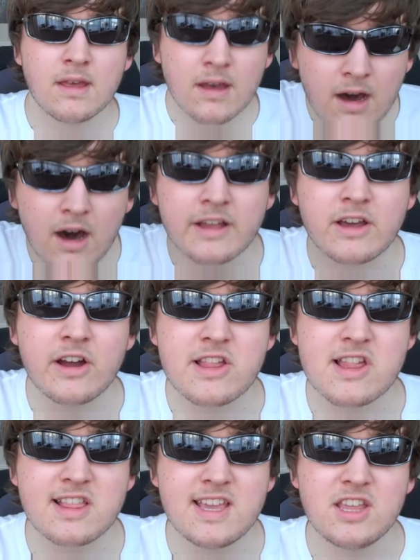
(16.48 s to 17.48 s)
Hi guys,
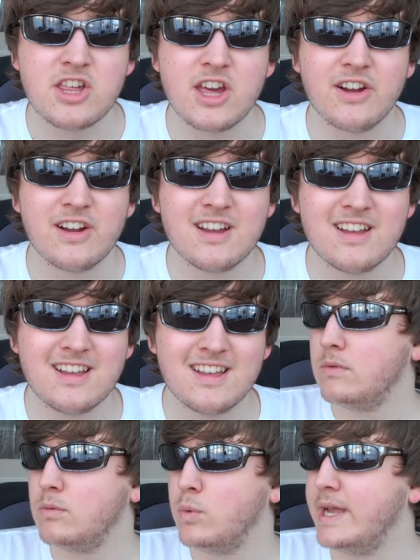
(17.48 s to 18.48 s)
it's Deej here.
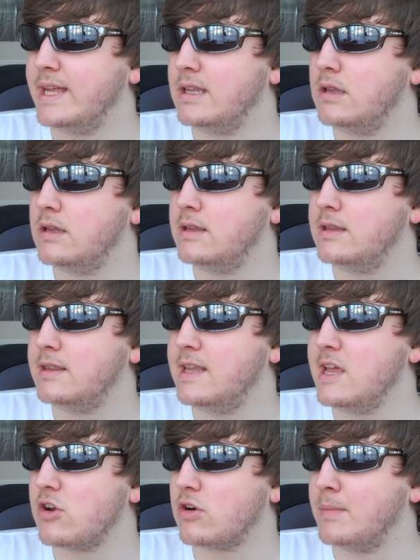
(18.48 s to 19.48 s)
Wait,
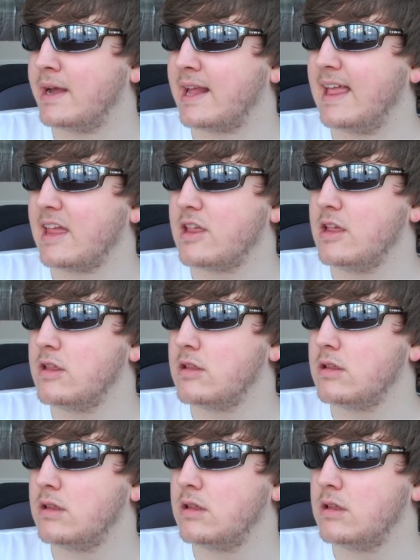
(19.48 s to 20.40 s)
these aren't my glasses.